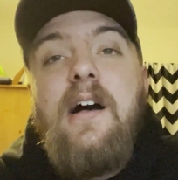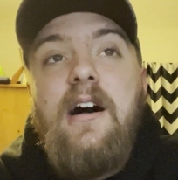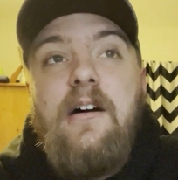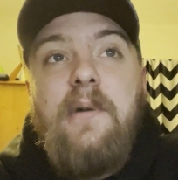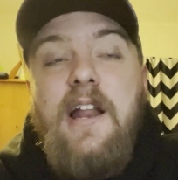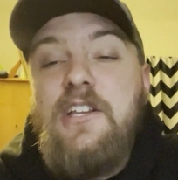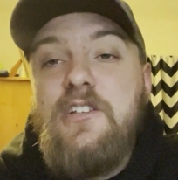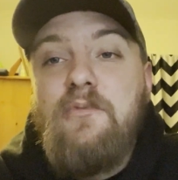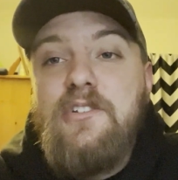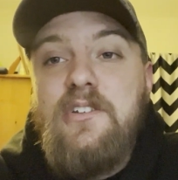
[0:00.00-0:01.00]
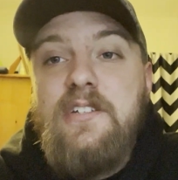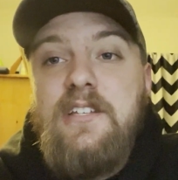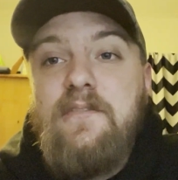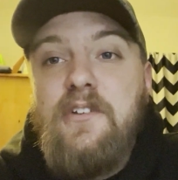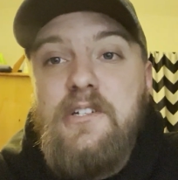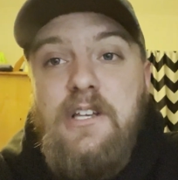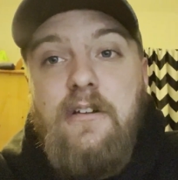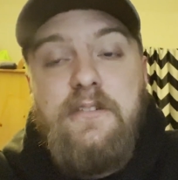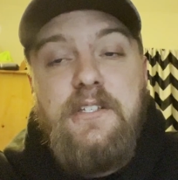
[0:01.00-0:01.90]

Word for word: And I just want you to see it for yourself.